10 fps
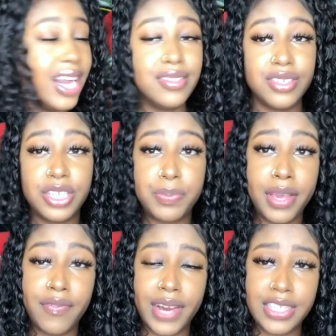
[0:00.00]
used to just
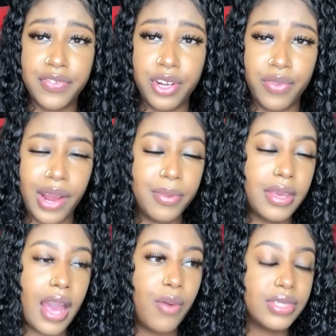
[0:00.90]
pick fights for no reason. I
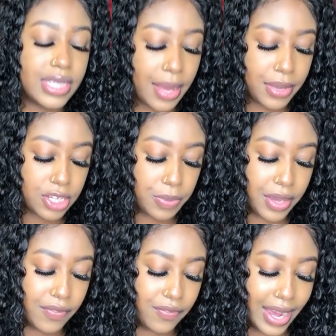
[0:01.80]
mean, I wasn't that bitch to
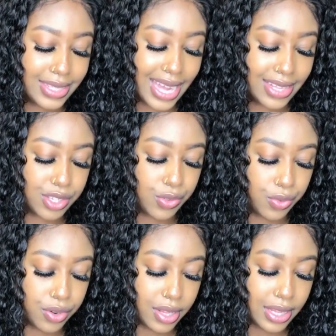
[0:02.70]
pick fights at
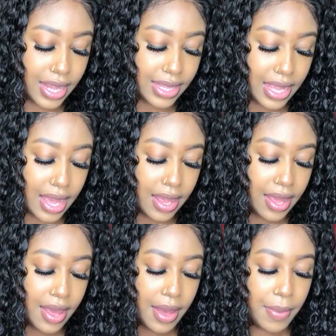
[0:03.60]
school or nothing like that.
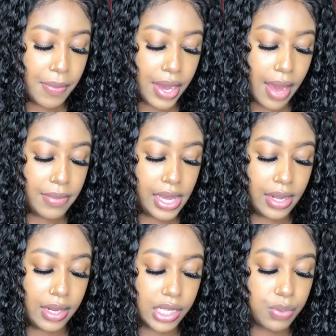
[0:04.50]
But I
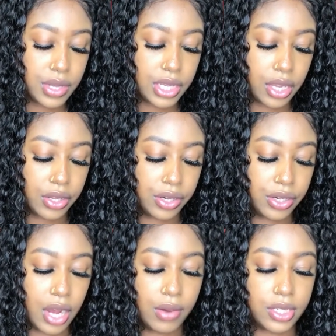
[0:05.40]
mean, this particular
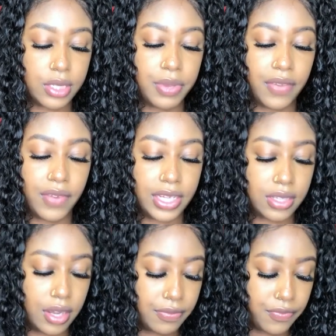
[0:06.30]
girl I would just pick
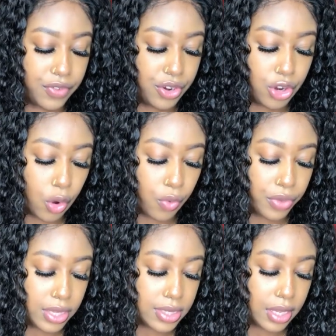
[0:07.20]
fights on for no
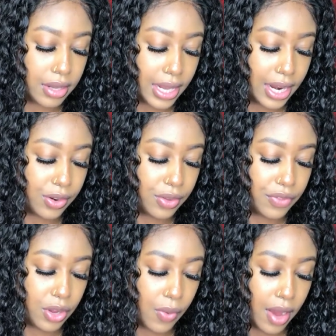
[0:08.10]
reason. And I don't
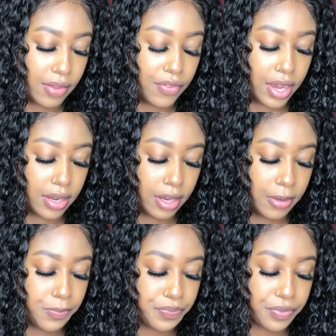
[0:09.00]
even know why the fuck I did
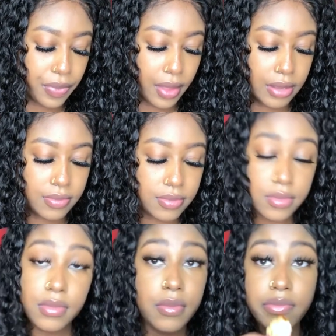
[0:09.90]
it.
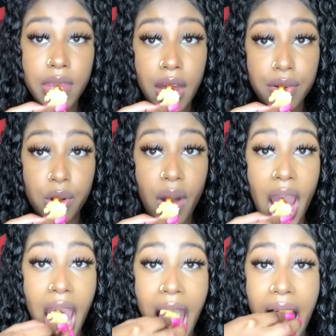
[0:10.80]
I don't know
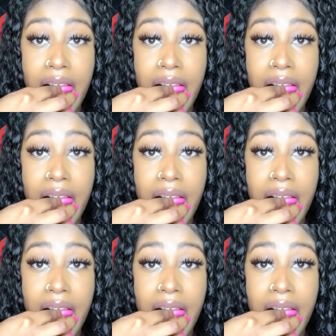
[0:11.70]
why.